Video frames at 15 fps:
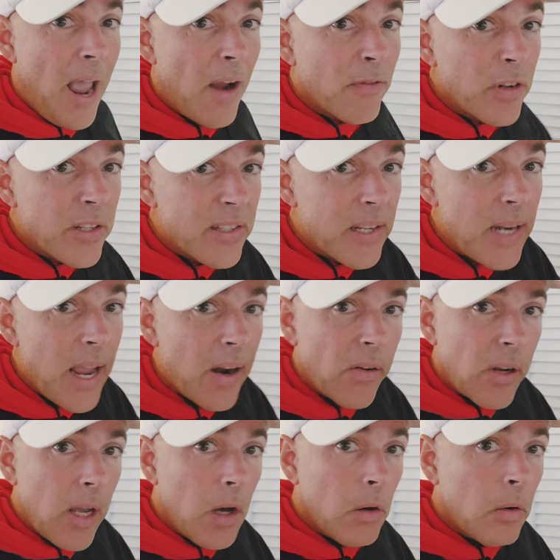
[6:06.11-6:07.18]
Every
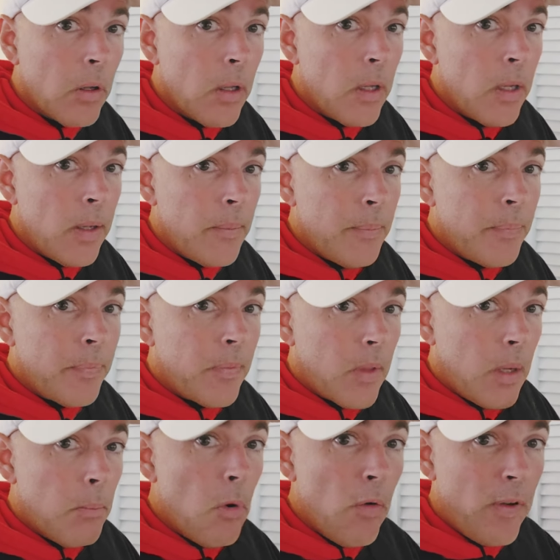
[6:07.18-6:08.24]
scenario
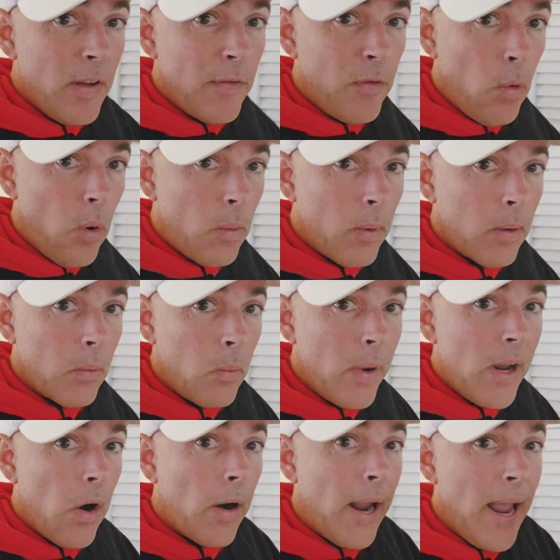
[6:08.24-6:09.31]
moving forward,
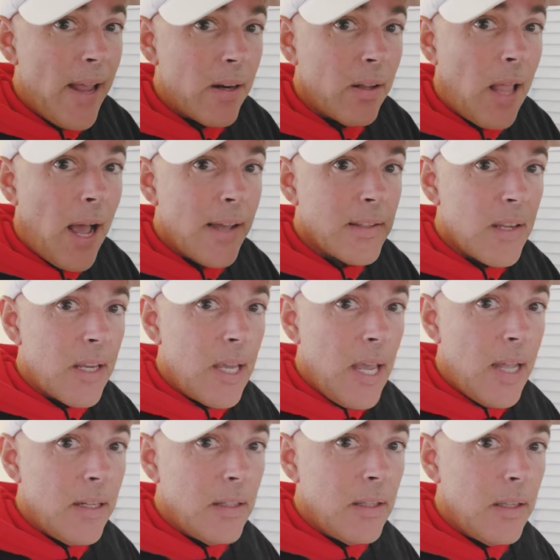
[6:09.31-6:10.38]
we are analyzing
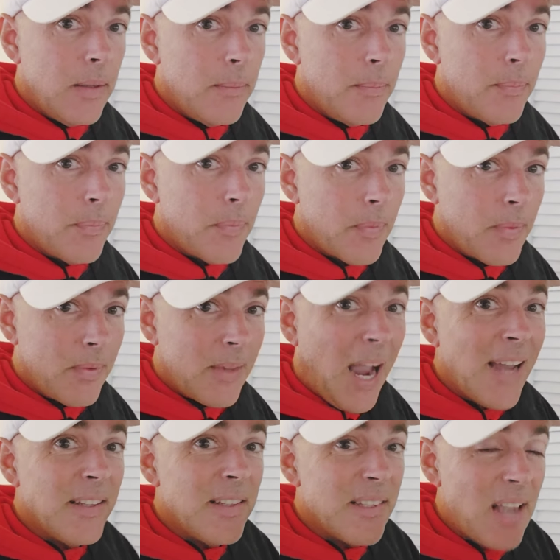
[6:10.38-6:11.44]
and
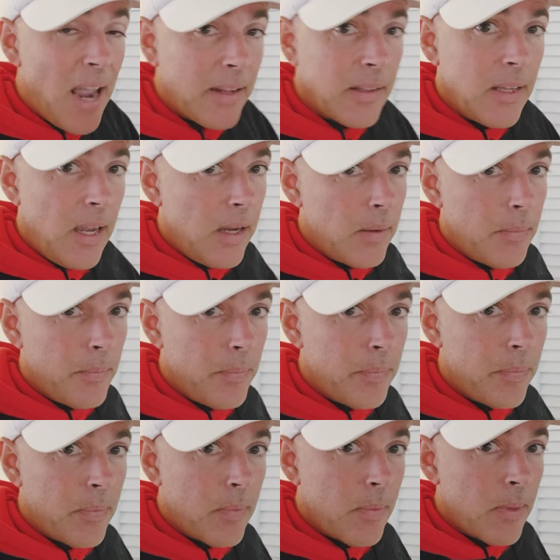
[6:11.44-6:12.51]
dissecting
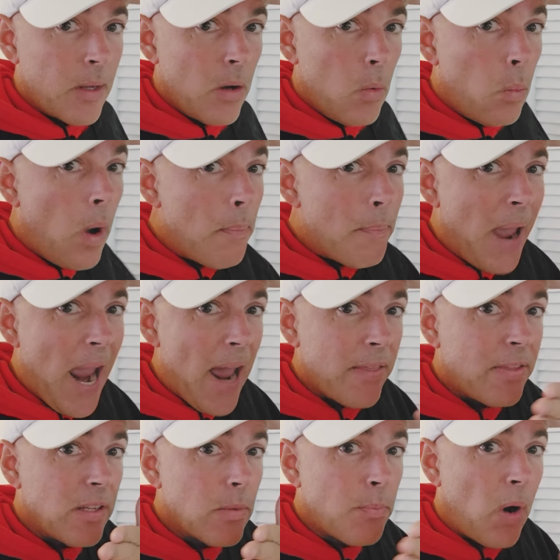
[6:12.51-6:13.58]
what path
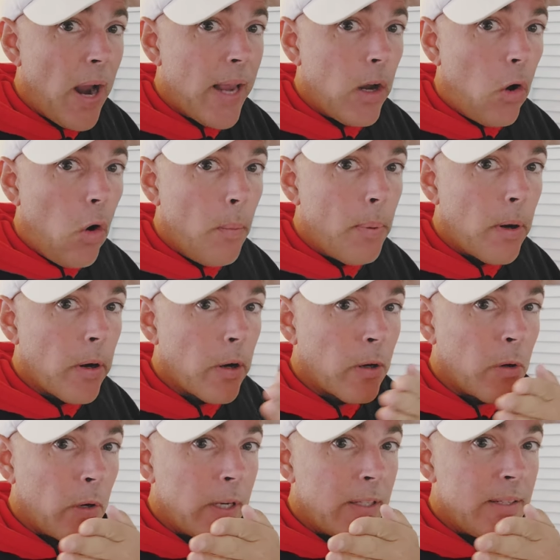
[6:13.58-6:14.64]
is Bryan Kohberger
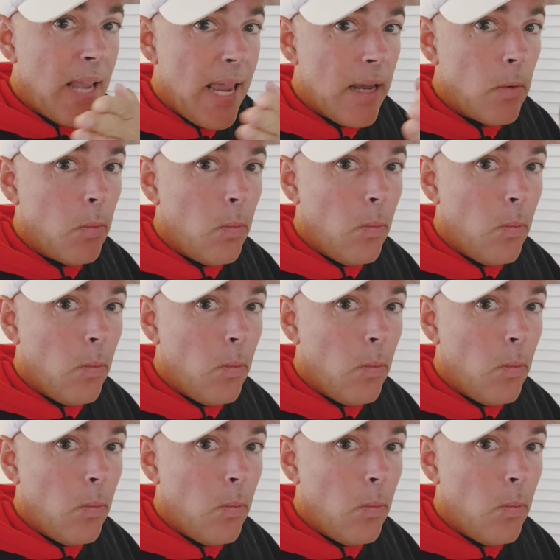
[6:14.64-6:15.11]
going to take